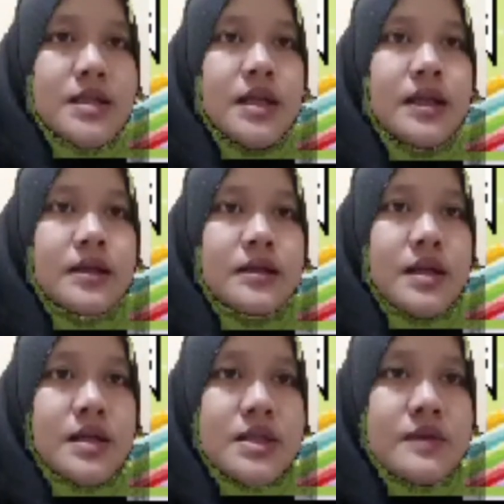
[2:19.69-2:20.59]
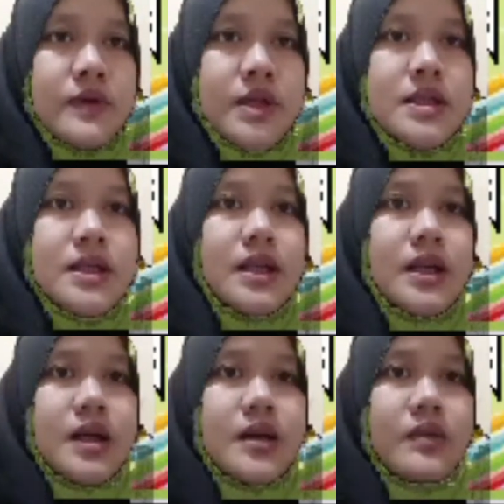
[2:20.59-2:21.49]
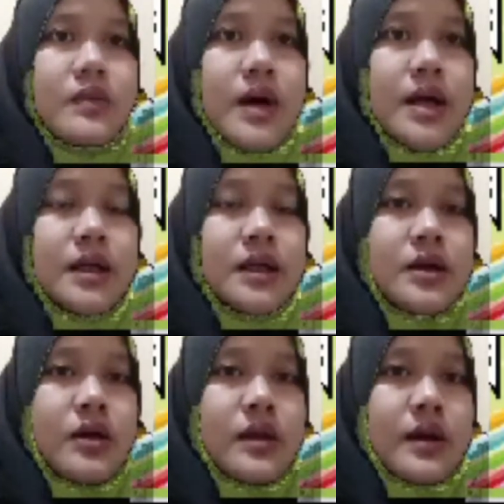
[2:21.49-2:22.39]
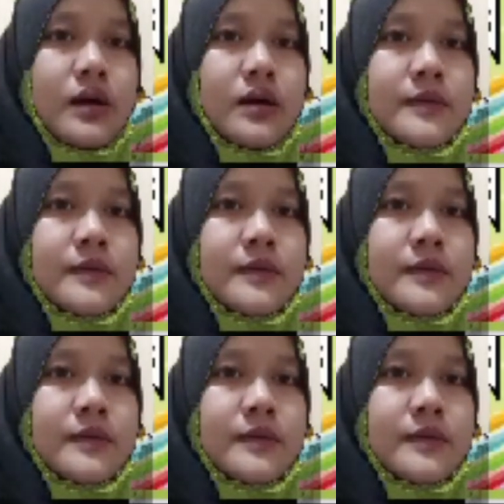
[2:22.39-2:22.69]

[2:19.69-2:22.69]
interrelated with one another.